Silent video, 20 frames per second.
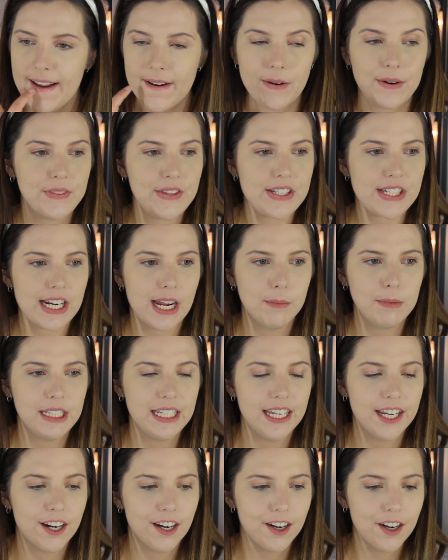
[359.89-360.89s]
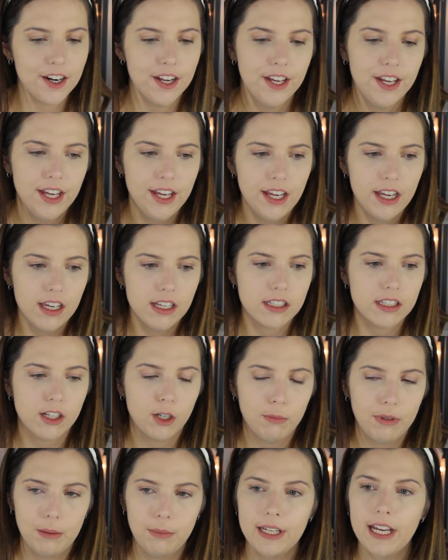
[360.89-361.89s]
around this time of the year.
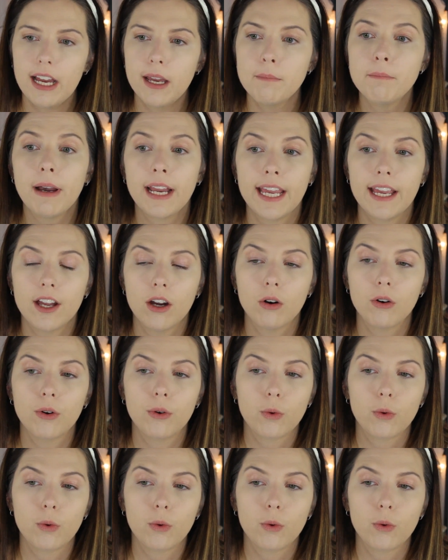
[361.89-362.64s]
So maybe I might go